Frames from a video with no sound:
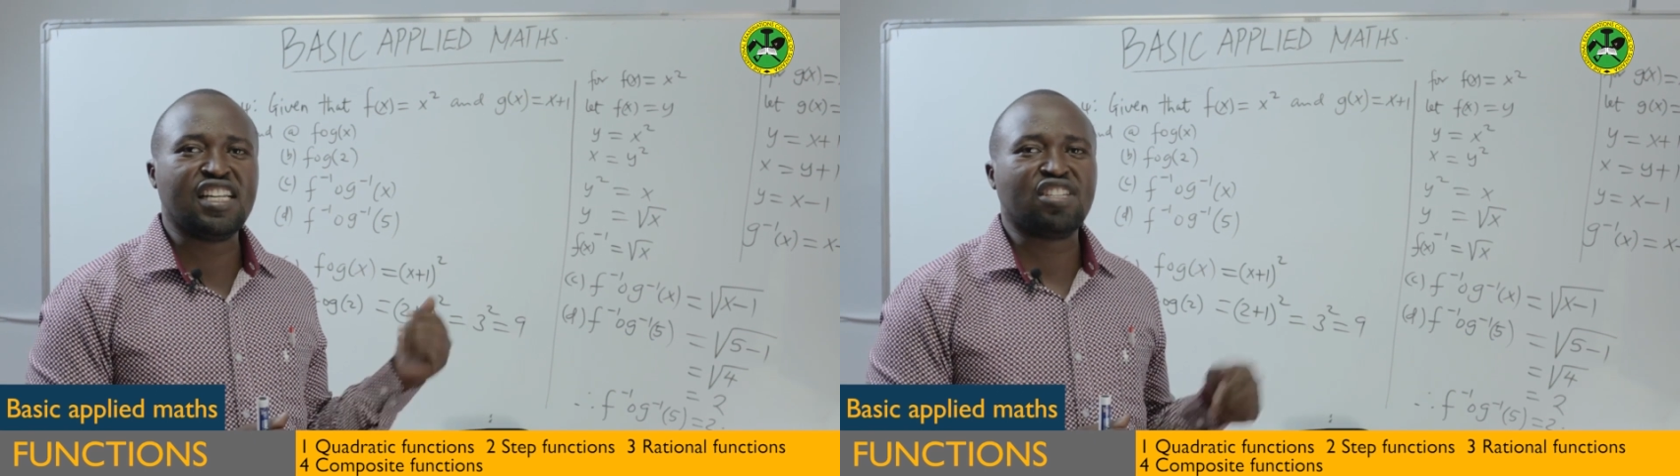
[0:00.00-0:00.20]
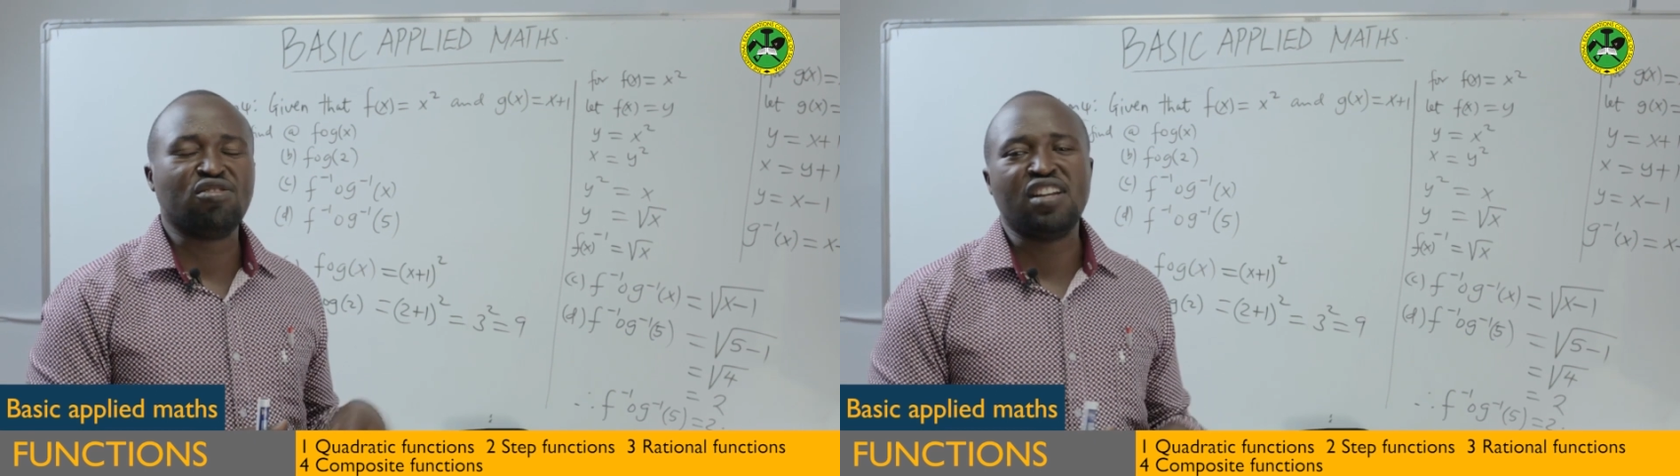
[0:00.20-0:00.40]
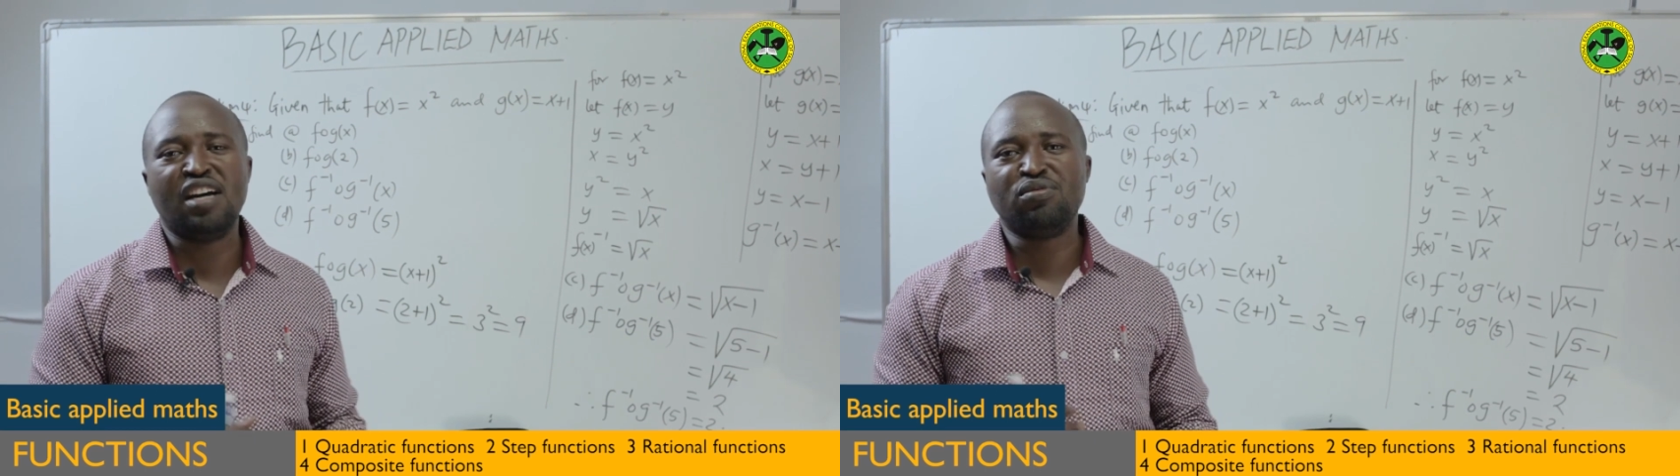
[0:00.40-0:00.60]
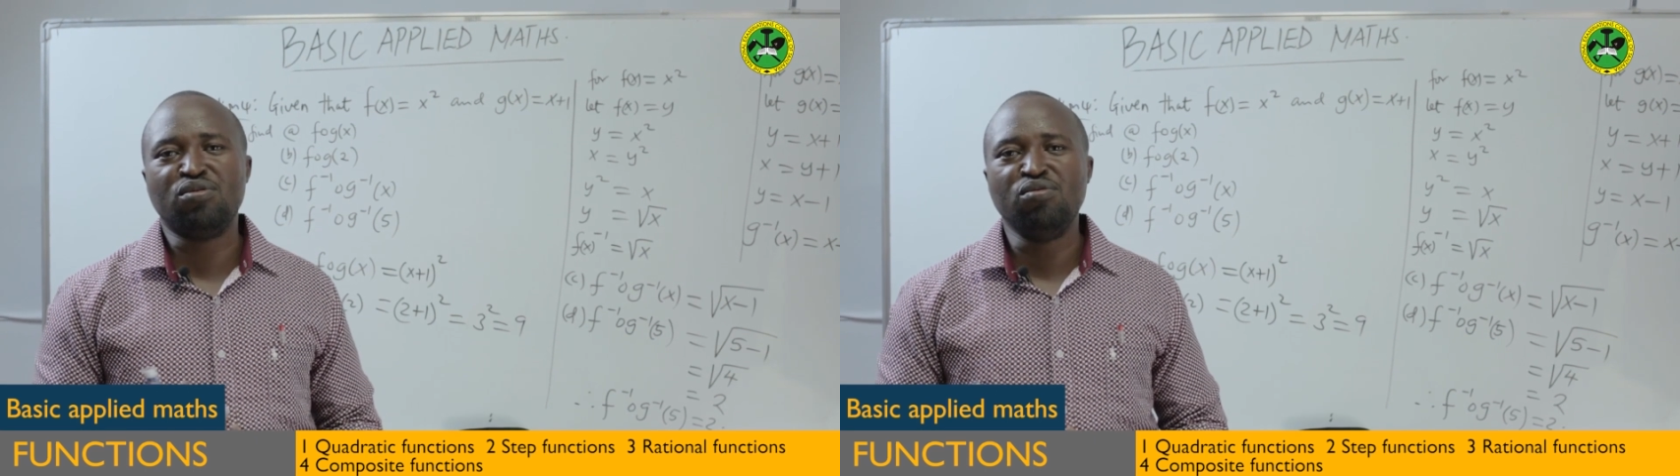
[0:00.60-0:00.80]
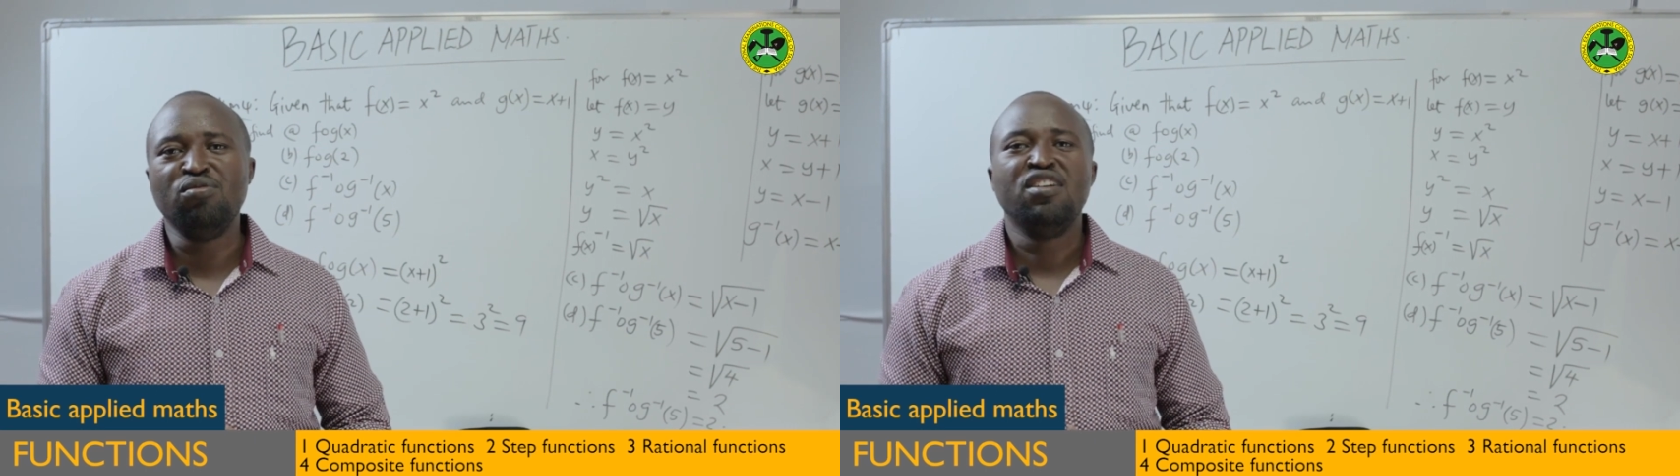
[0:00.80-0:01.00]
lesson up
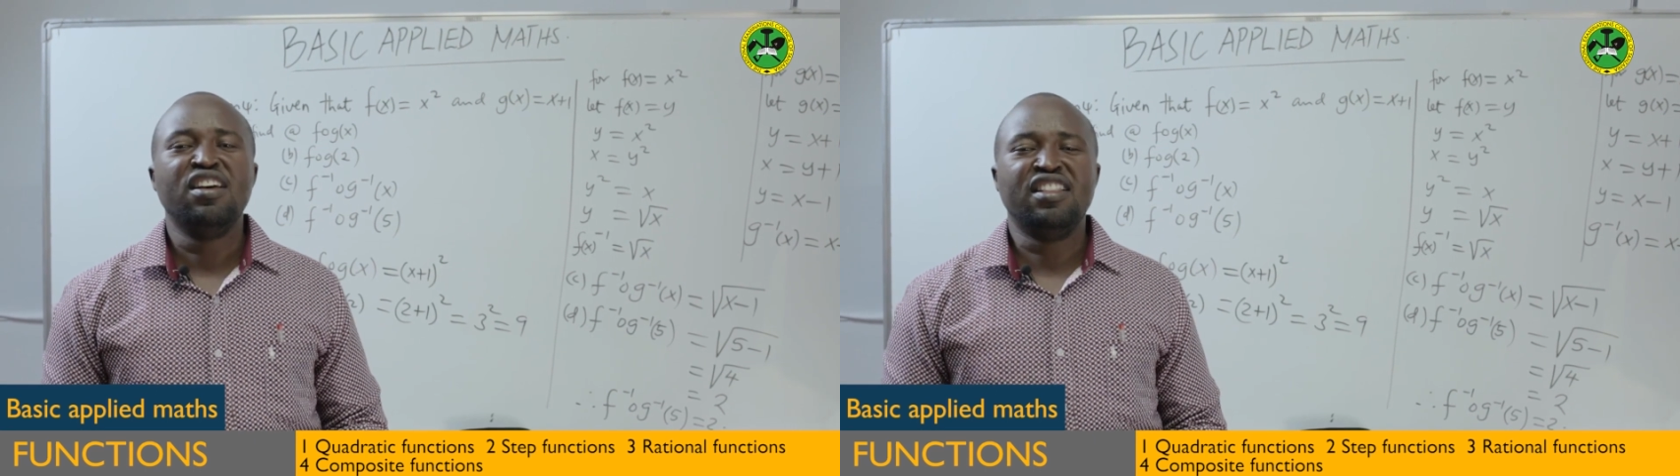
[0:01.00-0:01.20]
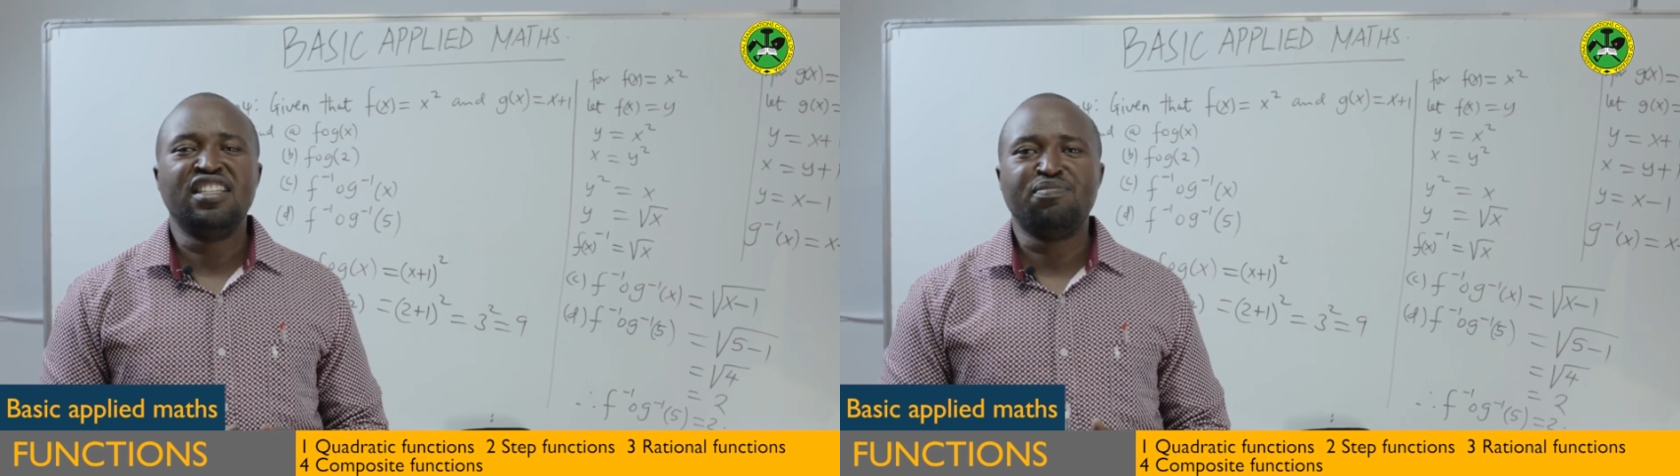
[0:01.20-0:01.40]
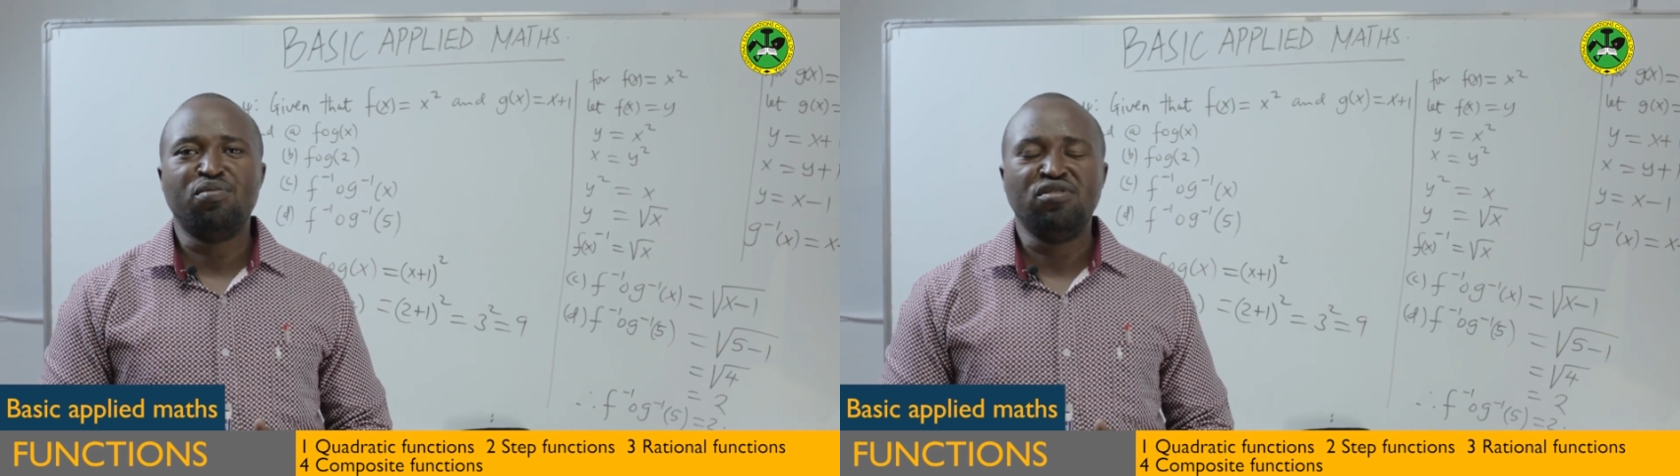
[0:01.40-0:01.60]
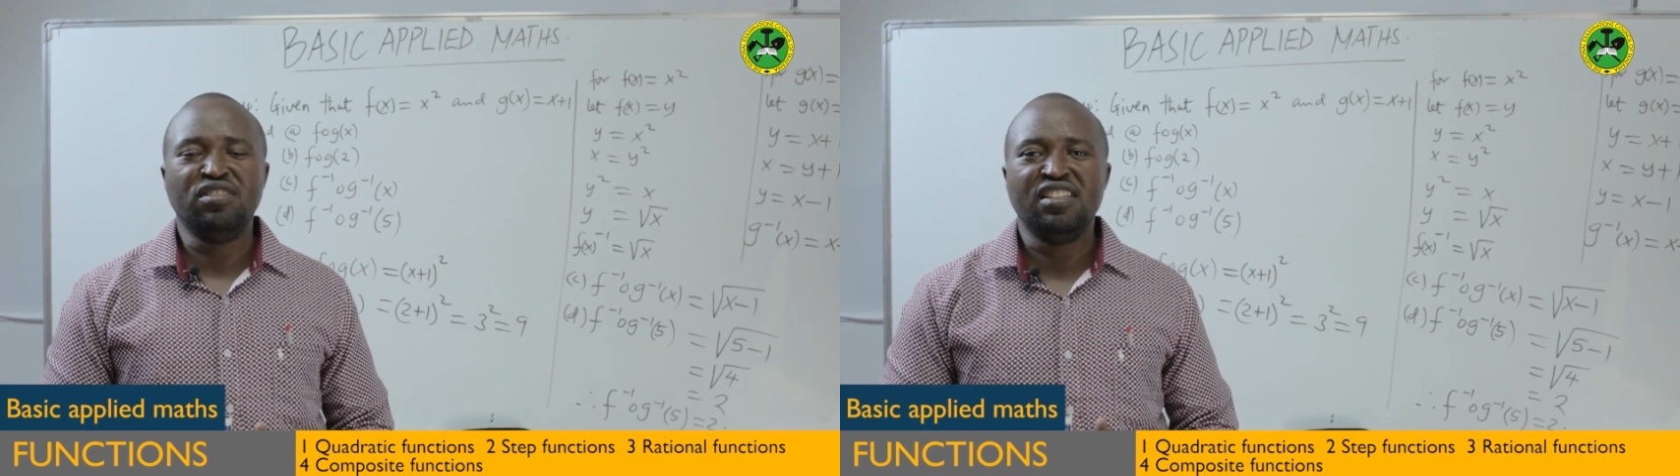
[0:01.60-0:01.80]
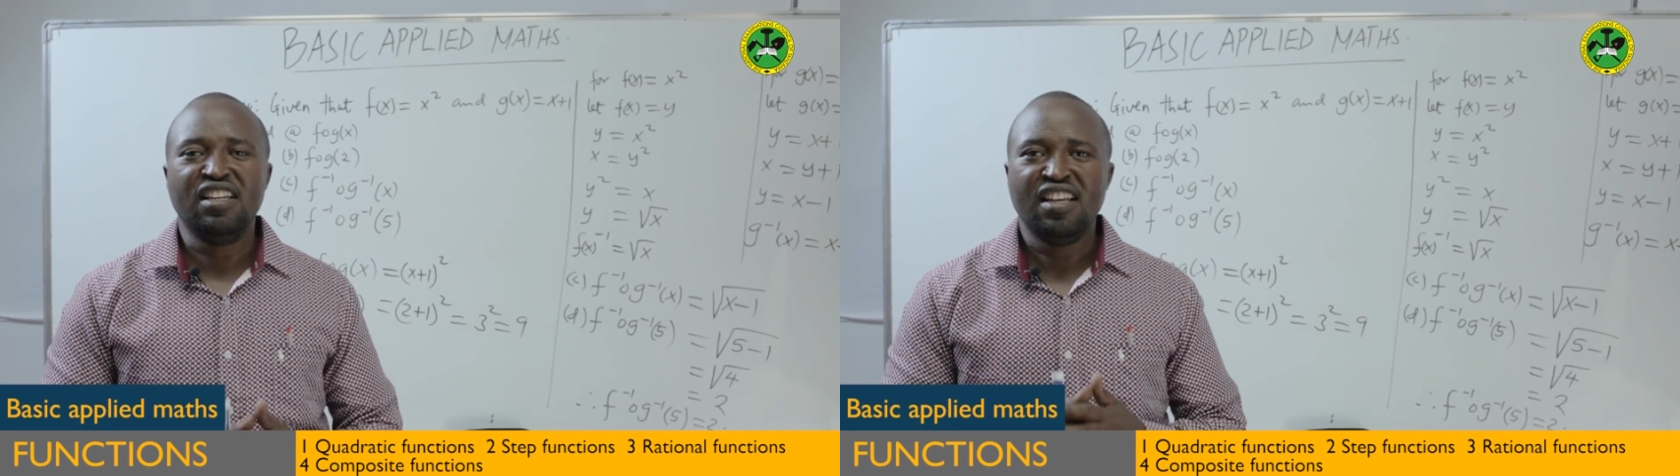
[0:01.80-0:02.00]
to this
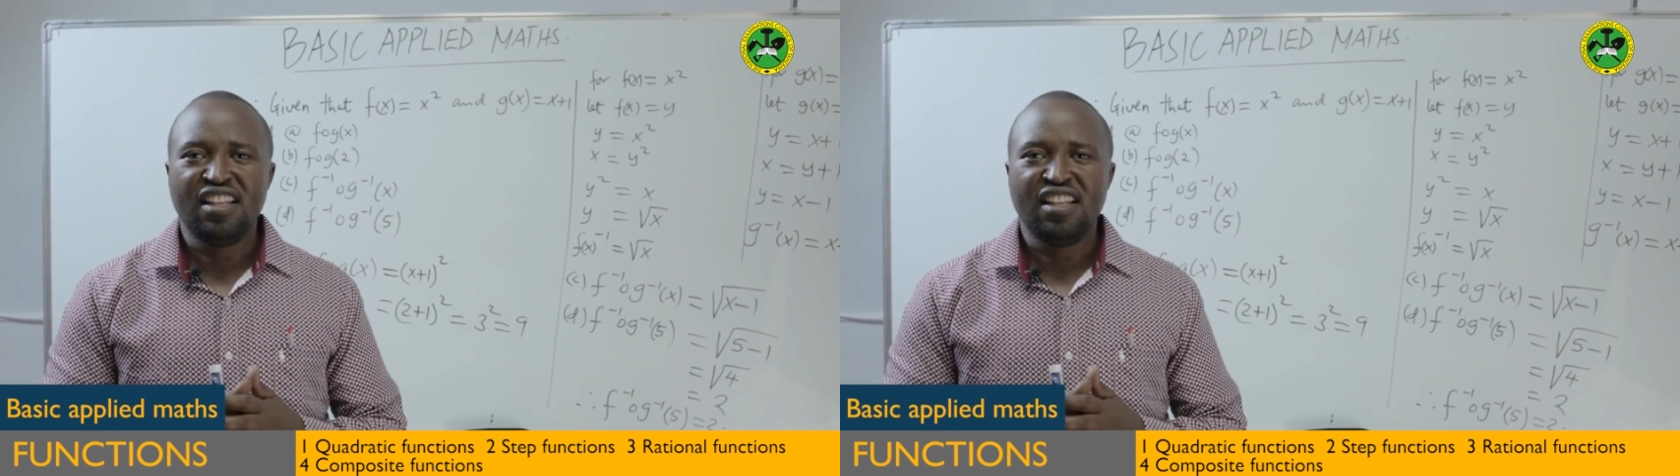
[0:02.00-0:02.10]
point.